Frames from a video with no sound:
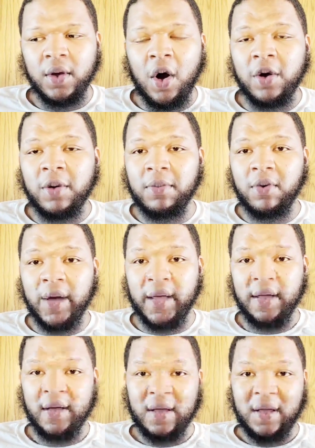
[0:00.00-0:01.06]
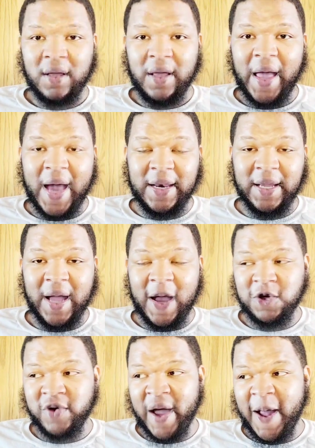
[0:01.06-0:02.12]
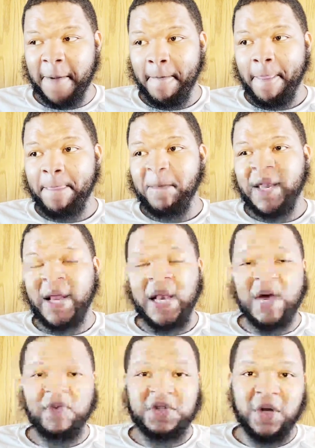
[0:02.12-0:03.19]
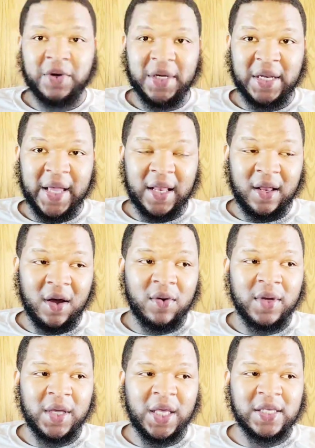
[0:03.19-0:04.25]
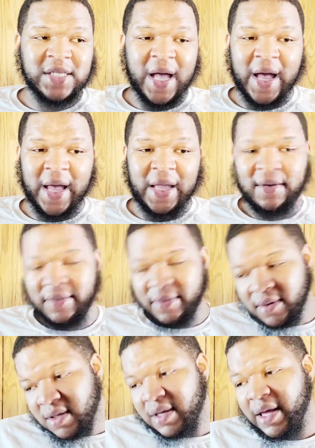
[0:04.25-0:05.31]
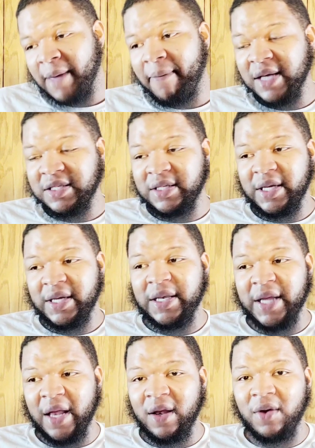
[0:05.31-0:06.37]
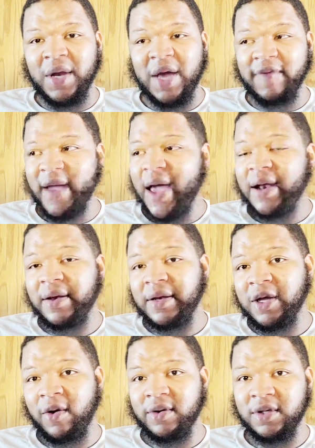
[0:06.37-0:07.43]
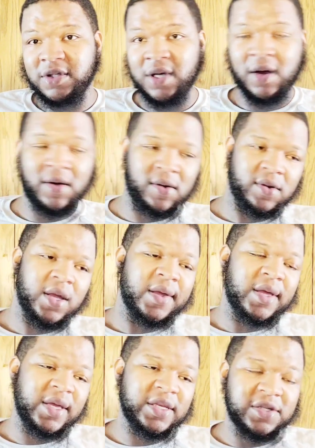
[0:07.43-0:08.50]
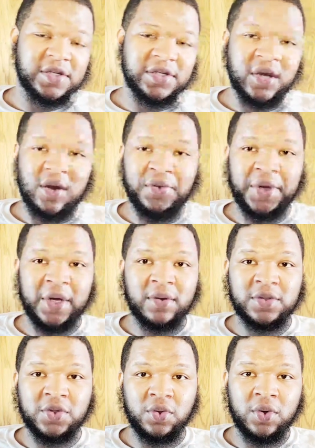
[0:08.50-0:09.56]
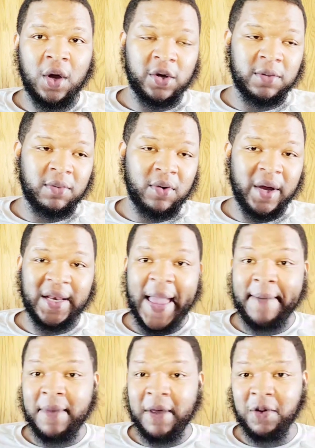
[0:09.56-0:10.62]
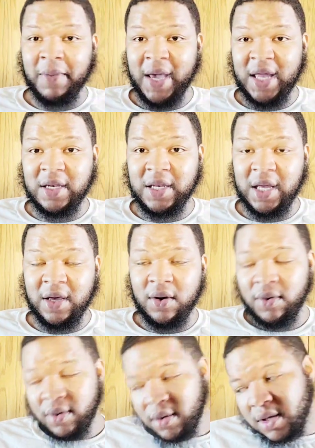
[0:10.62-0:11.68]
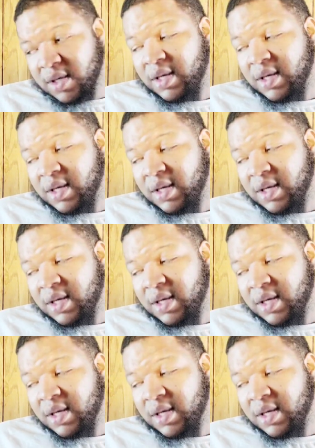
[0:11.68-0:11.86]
Golden Boy had the contract and they never showed it Canelo. He signed. And basically, Canelo never had a deal with DAZN. His DAZN deal was through Golden Boy. They middleman the deal.